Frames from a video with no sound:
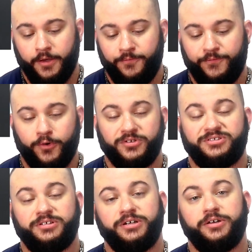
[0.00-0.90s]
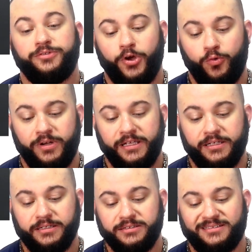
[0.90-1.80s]
First note
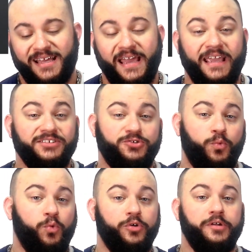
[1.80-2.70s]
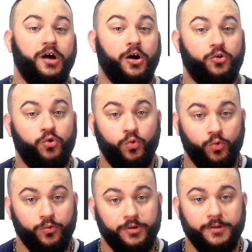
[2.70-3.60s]
is hazelwood
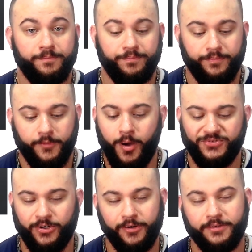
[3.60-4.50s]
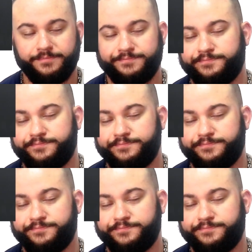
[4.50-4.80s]
accord. I'm sorry,